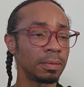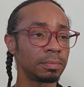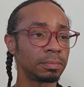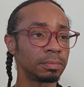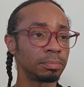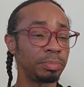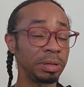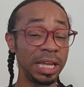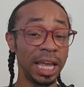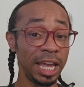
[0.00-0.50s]

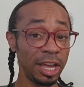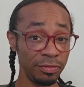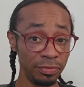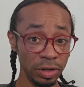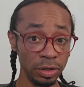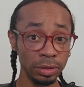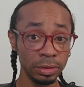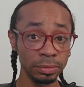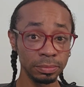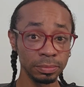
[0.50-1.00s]

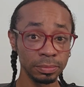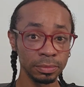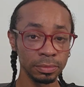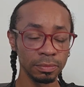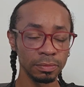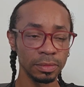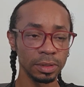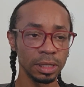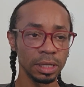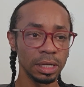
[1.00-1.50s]
behavior
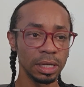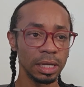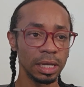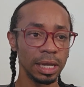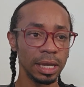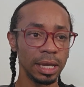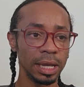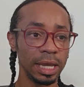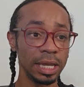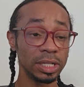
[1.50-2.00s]

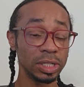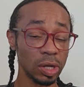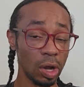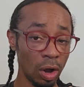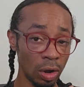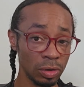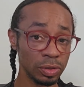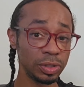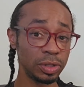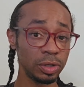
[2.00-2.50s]
is
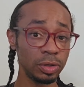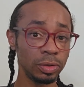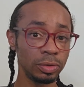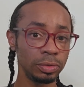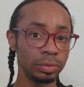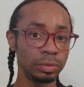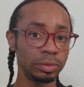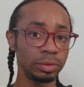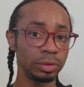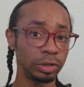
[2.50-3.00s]

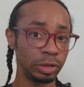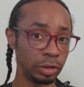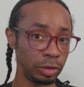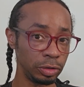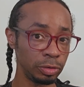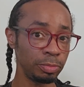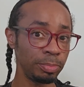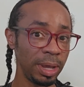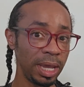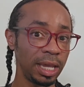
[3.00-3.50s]
also
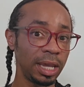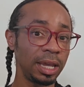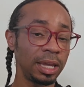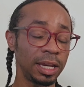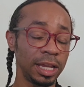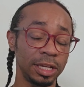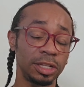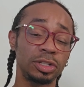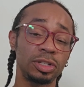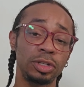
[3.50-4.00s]
you making
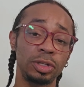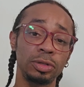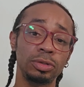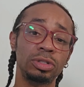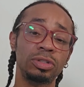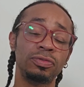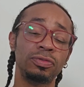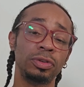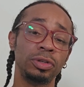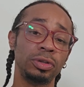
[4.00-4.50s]
an
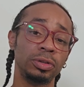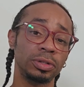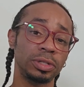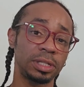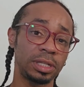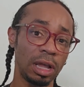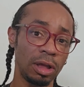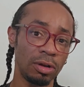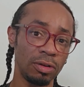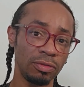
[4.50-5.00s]
excuse for
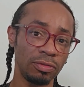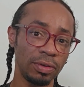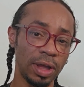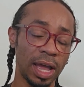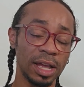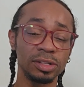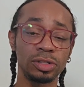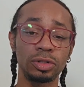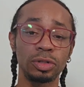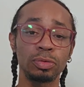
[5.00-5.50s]
yourself
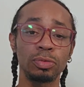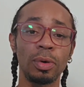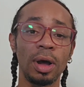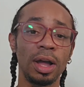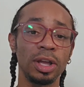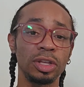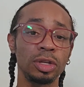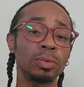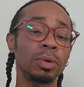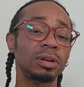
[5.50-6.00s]
as to
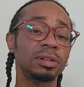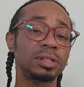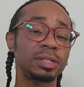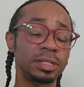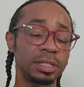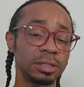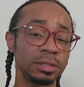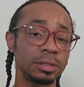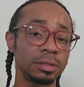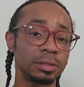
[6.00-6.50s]
why you are
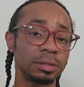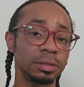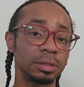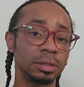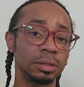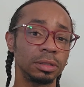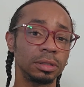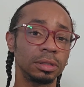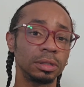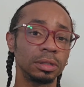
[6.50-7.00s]
still
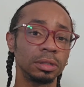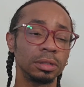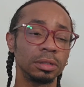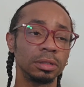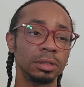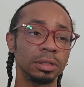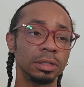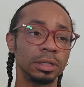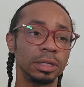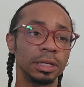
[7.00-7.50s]

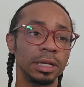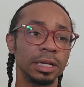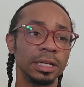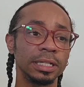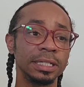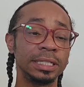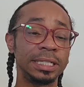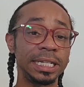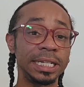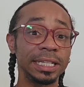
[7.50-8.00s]

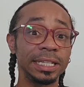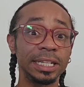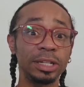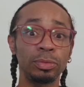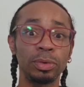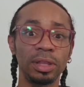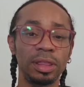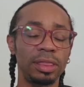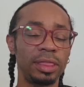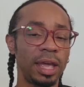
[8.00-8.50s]
dealing
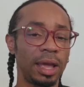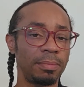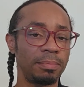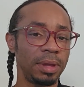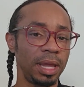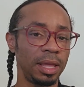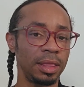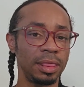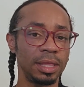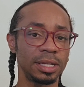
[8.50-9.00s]
with them
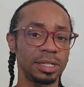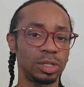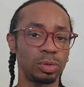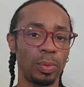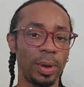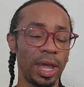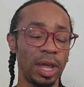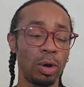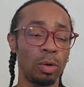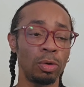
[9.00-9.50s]
in this
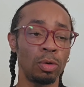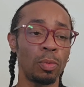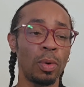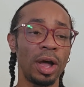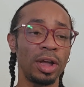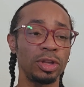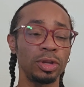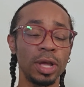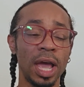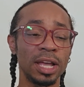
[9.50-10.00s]
way,
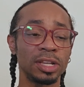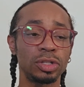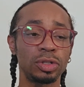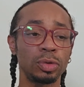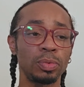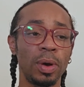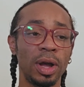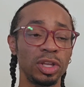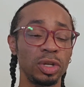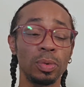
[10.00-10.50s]
or as
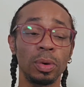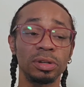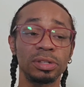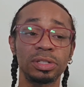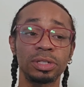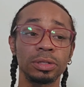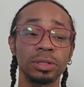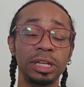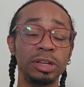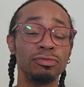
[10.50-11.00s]
to why you are
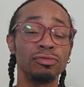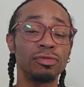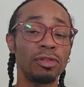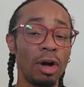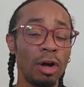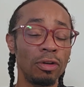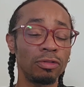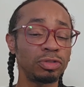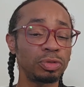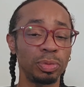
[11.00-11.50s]
still
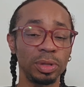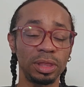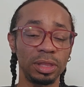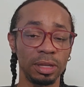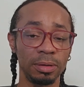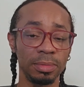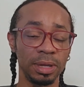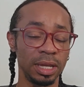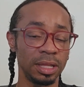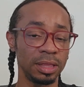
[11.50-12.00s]
involved with
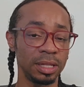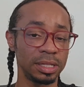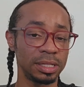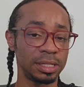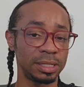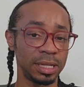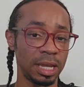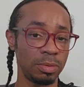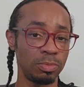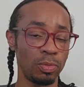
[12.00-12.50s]
them in this
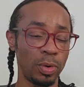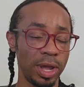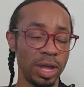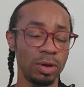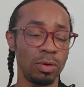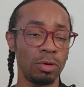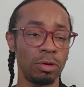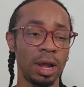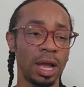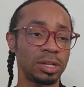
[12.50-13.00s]
same way,
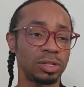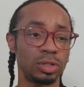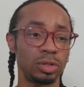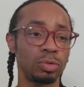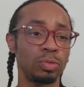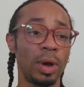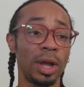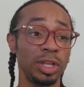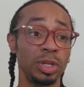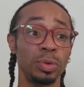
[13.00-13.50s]
or as to
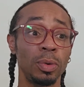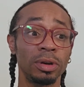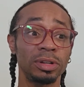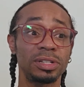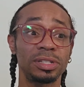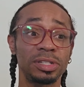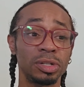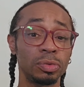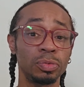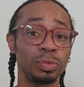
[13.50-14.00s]
why you are
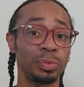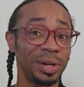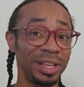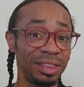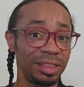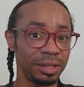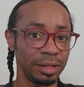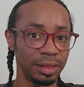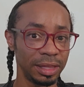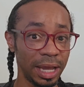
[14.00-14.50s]
still
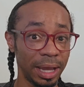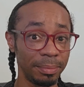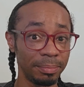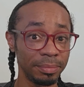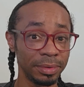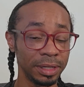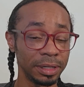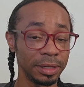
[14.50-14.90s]
with them.